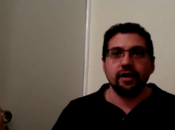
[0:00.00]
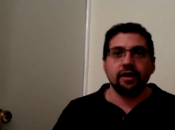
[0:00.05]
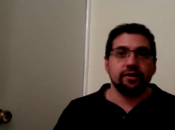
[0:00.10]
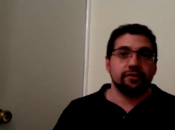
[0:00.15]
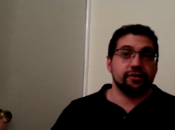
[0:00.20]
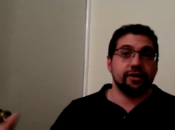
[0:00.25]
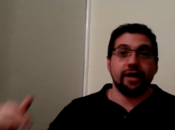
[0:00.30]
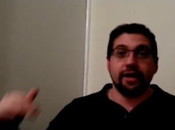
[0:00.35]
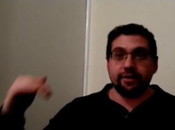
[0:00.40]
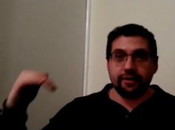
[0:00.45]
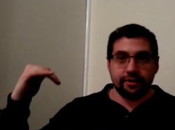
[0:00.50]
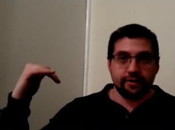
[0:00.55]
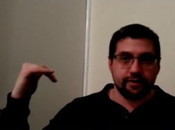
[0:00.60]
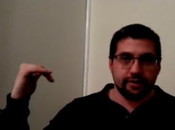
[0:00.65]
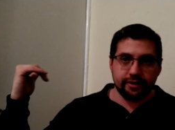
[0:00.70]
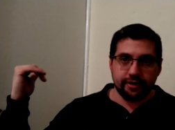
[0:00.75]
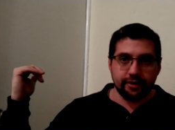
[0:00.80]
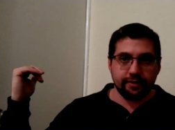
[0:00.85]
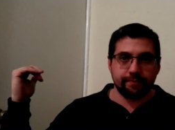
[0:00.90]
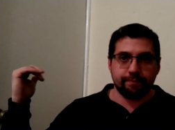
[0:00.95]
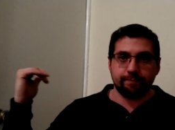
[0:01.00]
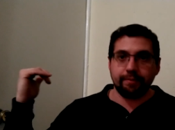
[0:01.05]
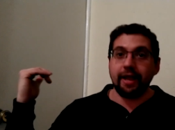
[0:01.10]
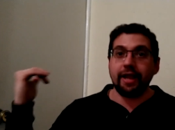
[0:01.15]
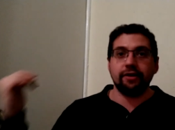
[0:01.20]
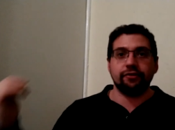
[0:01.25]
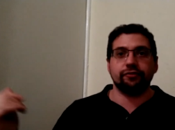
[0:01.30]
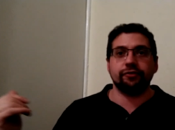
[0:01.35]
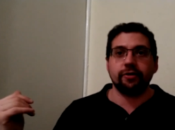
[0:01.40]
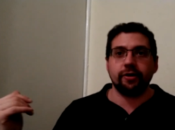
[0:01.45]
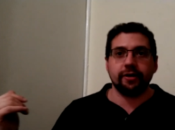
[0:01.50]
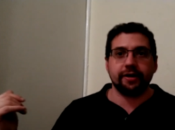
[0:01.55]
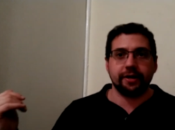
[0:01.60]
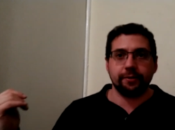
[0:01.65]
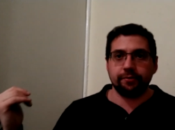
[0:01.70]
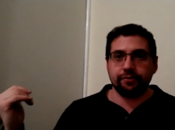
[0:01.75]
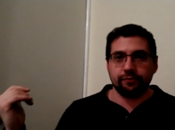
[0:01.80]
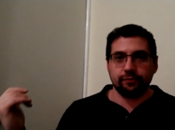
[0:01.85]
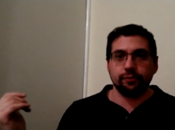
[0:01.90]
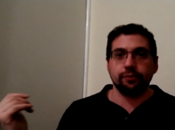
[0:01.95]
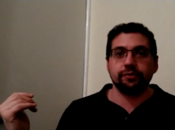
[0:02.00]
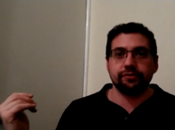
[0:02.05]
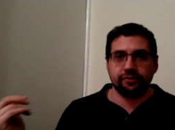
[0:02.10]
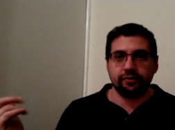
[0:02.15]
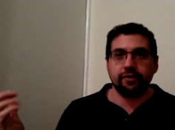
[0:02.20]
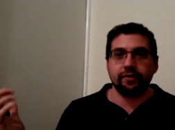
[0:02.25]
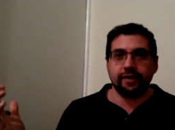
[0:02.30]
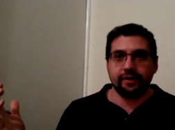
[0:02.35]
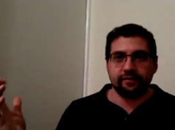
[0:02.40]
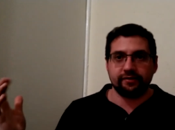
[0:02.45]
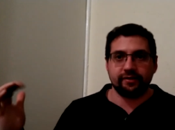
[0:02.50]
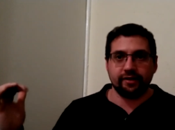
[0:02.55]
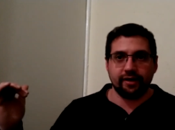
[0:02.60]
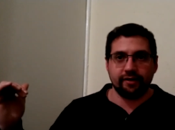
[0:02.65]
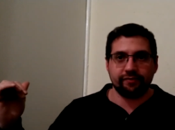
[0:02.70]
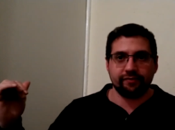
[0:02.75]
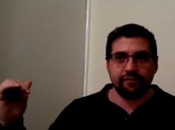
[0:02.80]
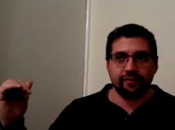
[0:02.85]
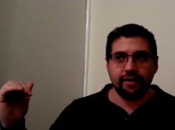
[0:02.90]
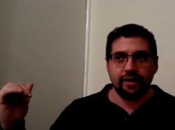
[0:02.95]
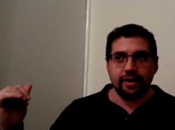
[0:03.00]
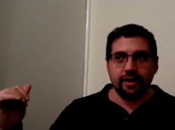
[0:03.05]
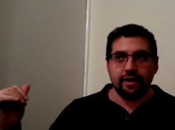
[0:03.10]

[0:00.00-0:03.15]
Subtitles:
So you had your patriarchy with rules and all that stuff.